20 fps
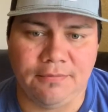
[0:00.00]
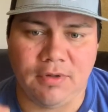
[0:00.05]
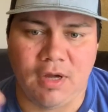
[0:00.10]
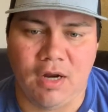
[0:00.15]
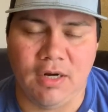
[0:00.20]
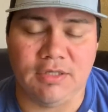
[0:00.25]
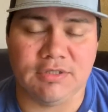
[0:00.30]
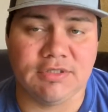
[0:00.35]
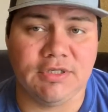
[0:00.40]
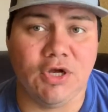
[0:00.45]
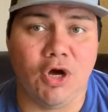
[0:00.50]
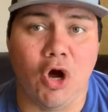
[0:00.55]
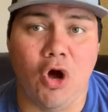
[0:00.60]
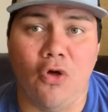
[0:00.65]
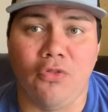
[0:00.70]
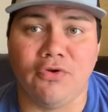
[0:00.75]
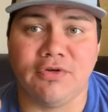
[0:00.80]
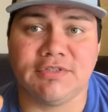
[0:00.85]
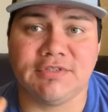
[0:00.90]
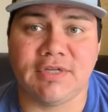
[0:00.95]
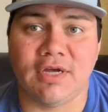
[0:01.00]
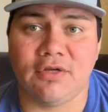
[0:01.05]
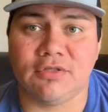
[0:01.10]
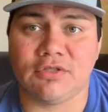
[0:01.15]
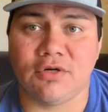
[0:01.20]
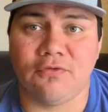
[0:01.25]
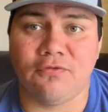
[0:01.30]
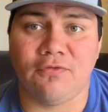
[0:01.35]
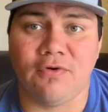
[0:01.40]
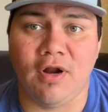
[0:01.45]
Honestly, all their
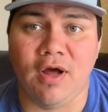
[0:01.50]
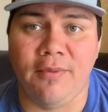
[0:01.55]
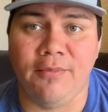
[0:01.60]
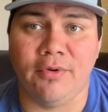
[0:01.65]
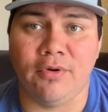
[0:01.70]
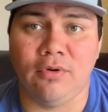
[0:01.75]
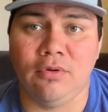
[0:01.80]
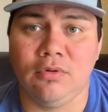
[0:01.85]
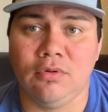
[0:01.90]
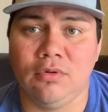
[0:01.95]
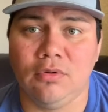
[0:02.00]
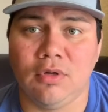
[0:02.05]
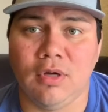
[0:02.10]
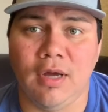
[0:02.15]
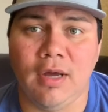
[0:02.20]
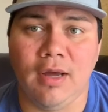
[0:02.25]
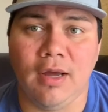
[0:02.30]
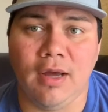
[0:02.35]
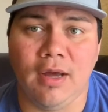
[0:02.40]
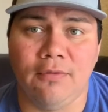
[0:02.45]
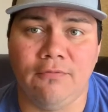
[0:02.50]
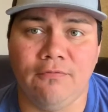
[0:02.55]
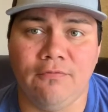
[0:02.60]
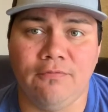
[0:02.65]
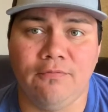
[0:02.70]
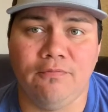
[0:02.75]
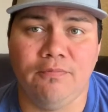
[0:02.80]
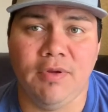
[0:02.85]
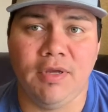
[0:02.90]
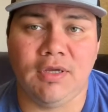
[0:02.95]
stouts are phenomenal. I'm
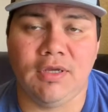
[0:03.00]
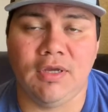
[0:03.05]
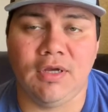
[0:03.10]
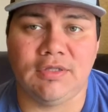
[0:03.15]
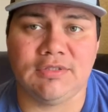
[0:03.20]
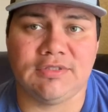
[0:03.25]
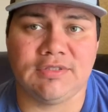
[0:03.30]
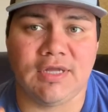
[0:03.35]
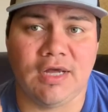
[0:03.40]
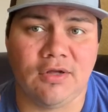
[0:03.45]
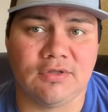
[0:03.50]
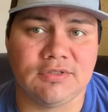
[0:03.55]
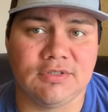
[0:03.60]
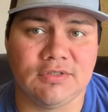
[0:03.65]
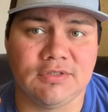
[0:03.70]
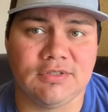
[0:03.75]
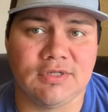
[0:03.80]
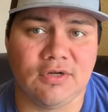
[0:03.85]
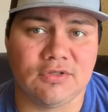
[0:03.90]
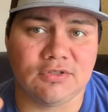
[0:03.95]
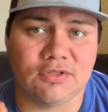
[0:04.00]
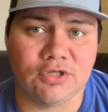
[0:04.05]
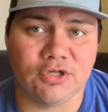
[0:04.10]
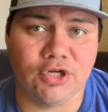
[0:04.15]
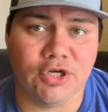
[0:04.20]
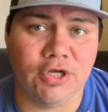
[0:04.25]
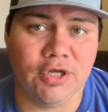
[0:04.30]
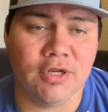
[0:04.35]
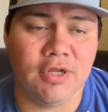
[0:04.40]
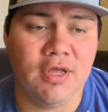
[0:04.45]
picky on stouts, their stouts are
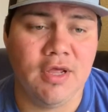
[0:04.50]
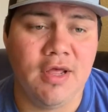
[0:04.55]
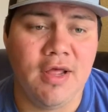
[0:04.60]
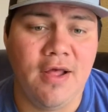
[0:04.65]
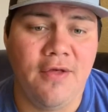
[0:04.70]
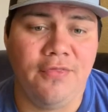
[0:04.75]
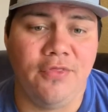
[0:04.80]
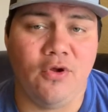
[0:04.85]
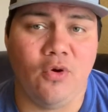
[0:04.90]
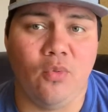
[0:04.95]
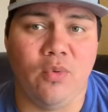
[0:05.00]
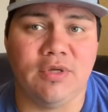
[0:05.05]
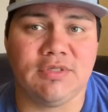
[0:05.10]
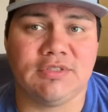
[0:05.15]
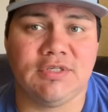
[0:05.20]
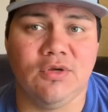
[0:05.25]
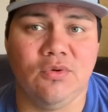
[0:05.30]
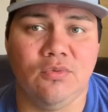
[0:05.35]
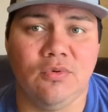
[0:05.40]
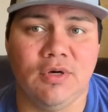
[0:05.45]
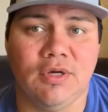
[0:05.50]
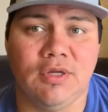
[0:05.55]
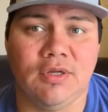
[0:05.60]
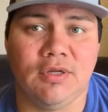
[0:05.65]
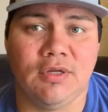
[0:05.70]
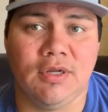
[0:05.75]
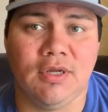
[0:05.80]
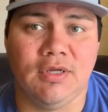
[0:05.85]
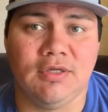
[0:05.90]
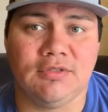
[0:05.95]
good. Their whiskey
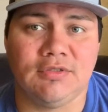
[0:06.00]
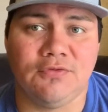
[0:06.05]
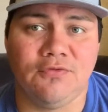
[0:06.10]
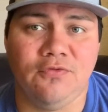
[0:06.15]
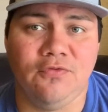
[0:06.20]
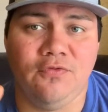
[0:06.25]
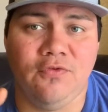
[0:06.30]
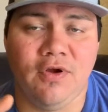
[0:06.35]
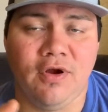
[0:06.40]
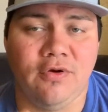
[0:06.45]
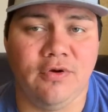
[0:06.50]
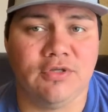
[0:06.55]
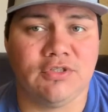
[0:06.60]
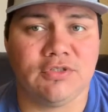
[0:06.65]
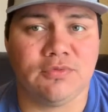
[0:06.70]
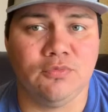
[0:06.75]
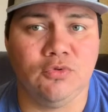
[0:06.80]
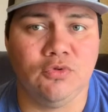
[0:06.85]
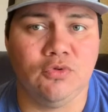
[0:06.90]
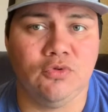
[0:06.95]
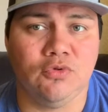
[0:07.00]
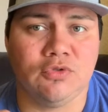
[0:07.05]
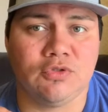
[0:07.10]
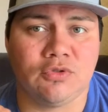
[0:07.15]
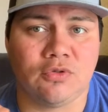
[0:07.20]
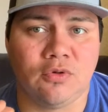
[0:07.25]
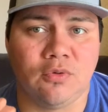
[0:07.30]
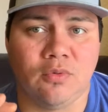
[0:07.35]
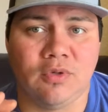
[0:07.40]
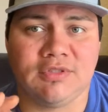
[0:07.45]
one is very smooth.
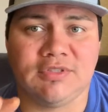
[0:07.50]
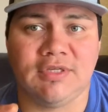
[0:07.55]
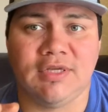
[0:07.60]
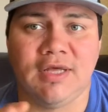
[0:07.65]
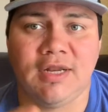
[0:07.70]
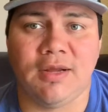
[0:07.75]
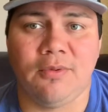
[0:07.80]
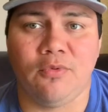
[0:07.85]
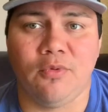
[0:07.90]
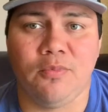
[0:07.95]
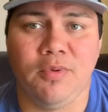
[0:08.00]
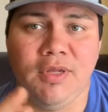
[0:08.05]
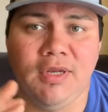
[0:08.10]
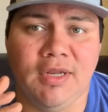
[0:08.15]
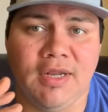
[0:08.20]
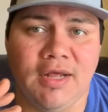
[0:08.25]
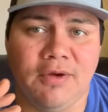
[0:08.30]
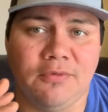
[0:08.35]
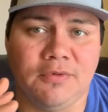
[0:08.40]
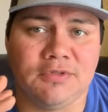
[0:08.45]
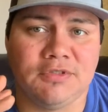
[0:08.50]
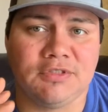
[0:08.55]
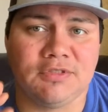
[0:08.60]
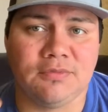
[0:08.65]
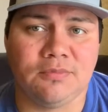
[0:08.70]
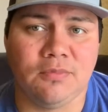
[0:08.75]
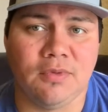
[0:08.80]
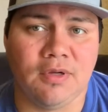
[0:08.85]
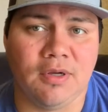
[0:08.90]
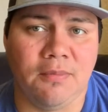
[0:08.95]
So once again, I'm repeating that
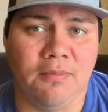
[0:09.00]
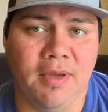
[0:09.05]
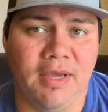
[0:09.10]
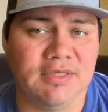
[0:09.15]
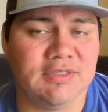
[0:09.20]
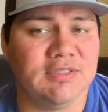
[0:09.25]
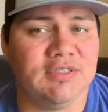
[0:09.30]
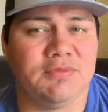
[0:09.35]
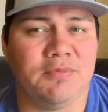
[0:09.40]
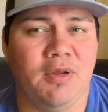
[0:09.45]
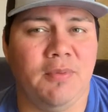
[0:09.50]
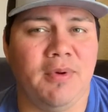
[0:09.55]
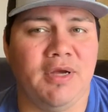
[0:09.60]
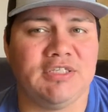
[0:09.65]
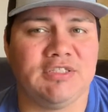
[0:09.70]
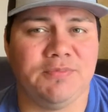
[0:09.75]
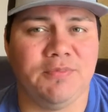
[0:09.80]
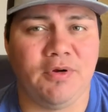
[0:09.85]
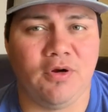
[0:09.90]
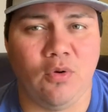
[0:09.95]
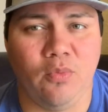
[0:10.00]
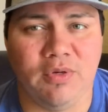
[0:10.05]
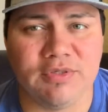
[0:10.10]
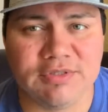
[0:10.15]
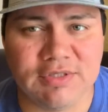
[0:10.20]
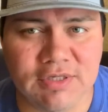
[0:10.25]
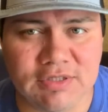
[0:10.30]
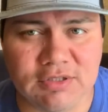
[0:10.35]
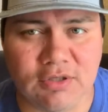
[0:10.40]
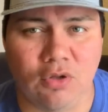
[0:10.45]
one's amazing. It's made by Spirit
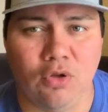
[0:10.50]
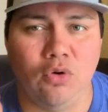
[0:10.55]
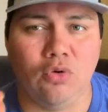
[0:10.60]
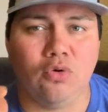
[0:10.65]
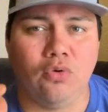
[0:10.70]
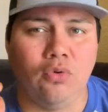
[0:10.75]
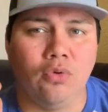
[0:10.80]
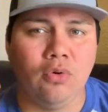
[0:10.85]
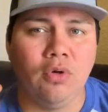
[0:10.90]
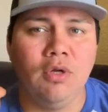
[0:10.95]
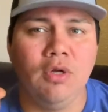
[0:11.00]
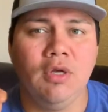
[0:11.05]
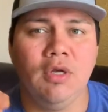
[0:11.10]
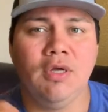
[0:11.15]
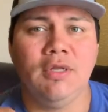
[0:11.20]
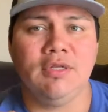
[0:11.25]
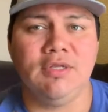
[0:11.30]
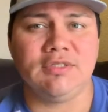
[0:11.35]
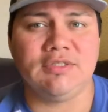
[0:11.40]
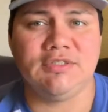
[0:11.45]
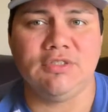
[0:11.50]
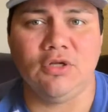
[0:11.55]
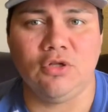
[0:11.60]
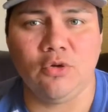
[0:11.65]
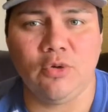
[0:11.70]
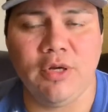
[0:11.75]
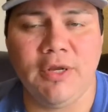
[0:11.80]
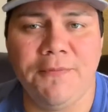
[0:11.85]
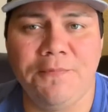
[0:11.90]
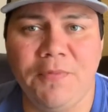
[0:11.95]
Whiskey. It's a local
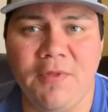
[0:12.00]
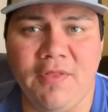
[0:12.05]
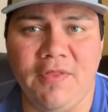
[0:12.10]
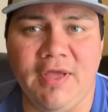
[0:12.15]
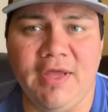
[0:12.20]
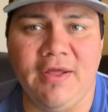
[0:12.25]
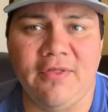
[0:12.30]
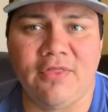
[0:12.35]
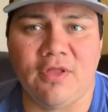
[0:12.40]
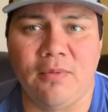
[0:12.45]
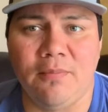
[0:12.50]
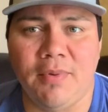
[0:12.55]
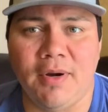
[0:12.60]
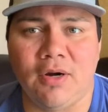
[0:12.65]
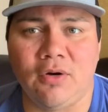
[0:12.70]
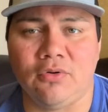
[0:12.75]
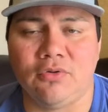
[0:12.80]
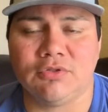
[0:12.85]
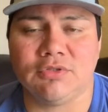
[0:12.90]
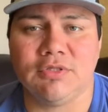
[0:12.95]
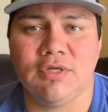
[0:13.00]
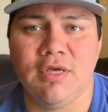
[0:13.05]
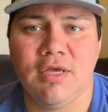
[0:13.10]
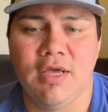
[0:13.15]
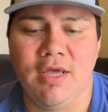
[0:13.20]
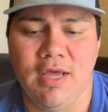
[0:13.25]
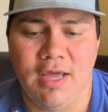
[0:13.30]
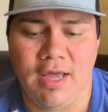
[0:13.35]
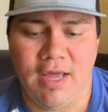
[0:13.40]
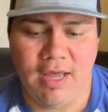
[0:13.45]
distillery and they get their barrels,
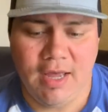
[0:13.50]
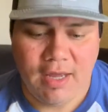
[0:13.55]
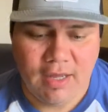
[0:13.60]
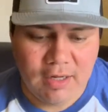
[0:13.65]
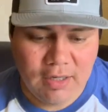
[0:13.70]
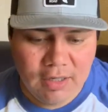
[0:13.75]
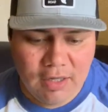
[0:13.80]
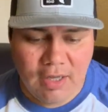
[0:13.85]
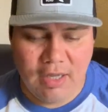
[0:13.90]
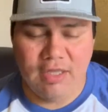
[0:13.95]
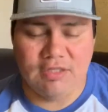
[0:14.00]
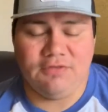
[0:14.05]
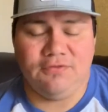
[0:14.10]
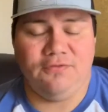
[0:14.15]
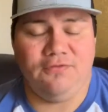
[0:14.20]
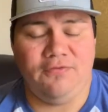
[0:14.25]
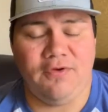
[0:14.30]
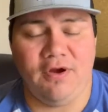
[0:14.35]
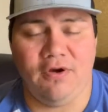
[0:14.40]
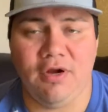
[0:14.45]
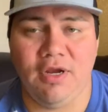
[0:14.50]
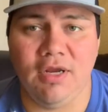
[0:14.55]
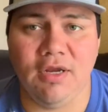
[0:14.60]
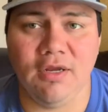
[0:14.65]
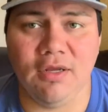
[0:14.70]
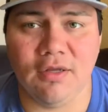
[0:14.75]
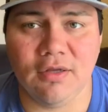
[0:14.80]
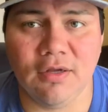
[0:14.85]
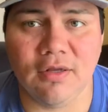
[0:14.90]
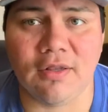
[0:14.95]
and it's
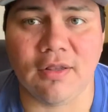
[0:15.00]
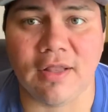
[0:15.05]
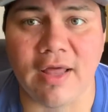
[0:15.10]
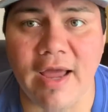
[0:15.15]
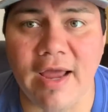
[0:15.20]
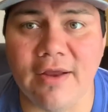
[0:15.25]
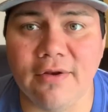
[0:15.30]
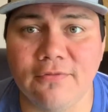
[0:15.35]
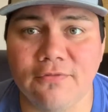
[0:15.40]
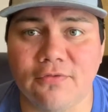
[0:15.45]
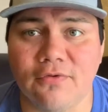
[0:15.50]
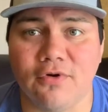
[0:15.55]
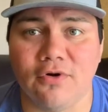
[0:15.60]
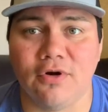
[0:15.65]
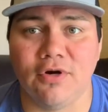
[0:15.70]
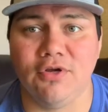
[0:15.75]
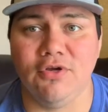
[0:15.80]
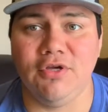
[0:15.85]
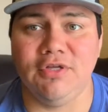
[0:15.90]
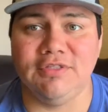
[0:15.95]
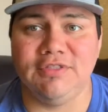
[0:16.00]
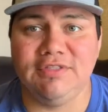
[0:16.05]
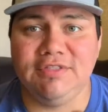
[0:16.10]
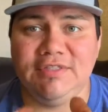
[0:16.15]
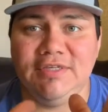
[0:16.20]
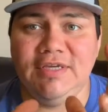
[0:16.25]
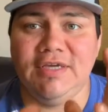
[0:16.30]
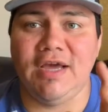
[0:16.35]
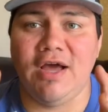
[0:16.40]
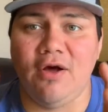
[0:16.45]
very light for, you can
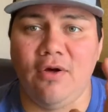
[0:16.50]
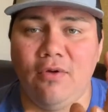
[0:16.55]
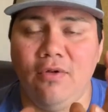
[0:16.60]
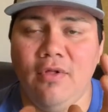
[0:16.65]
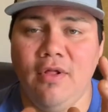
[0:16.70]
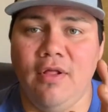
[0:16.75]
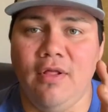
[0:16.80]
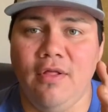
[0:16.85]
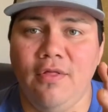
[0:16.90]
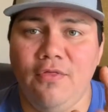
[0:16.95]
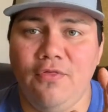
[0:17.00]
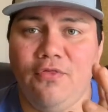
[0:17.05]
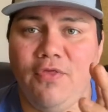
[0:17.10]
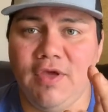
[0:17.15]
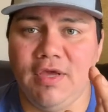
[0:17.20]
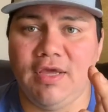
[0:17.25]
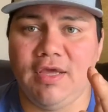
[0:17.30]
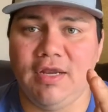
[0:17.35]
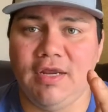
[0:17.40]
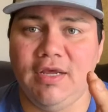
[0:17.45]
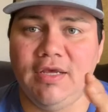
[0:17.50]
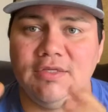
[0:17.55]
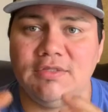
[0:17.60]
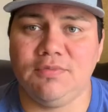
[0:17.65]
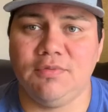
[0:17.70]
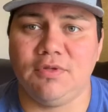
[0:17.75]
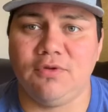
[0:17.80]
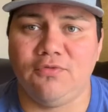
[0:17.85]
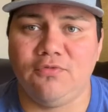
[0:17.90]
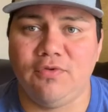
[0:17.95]
see how thick it is,
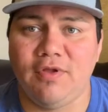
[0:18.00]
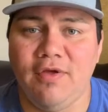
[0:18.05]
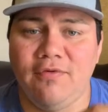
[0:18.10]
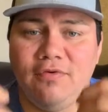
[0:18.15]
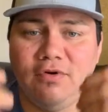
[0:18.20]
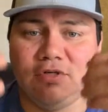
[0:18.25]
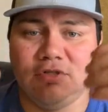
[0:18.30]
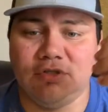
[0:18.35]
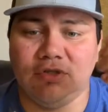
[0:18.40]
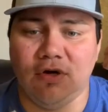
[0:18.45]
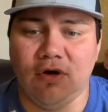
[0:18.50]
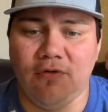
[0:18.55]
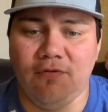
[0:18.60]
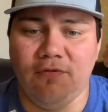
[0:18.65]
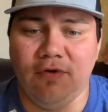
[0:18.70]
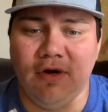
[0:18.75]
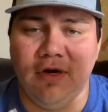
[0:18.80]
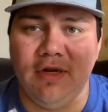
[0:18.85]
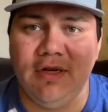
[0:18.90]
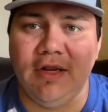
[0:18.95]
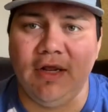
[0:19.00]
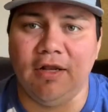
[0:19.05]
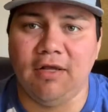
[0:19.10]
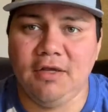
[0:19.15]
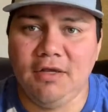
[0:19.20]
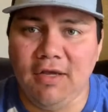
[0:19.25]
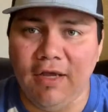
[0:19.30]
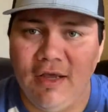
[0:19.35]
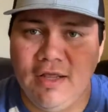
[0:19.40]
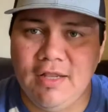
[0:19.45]
but the flavors are very
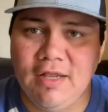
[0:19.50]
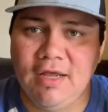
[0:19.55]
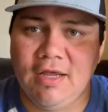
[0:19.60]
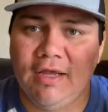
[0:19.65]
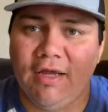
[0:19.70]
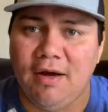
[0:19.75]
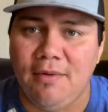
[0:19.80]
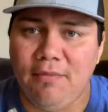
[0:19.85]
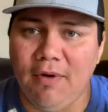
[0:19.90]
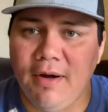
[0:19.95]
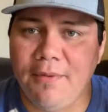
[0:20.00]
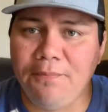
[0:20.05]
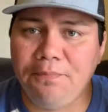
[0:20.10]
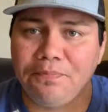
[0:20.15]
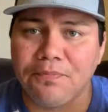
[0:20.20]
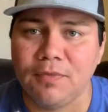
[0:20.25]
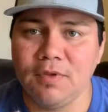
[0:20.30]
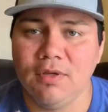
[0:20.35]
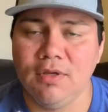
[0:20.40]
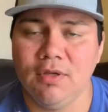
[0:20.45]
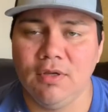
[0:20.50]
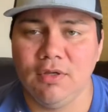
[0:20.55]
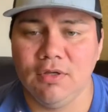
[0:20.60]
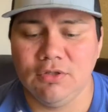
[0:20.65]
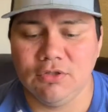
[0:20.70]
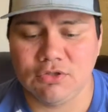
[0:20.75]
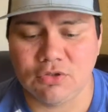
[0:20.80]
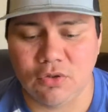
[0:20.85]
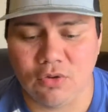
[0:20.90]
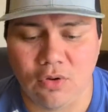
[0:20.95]
delicate and they come up.
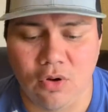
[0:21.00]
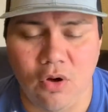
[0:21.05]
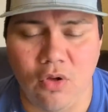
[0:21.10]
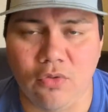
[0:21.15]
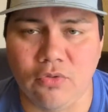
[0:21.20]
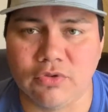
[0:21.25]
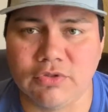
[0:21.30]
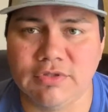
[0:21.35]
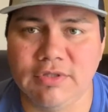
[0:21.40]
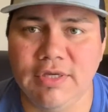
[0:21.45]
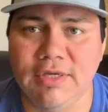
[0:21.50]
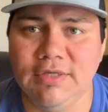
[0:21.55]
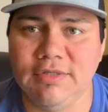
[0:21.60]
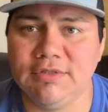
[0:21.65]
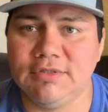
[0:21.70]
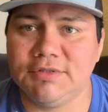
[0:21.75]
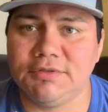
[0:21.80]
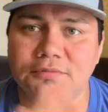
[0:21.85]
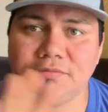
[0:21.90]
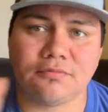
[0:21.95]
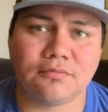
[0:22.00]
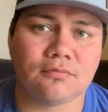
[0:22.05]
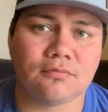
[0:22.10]
So all those things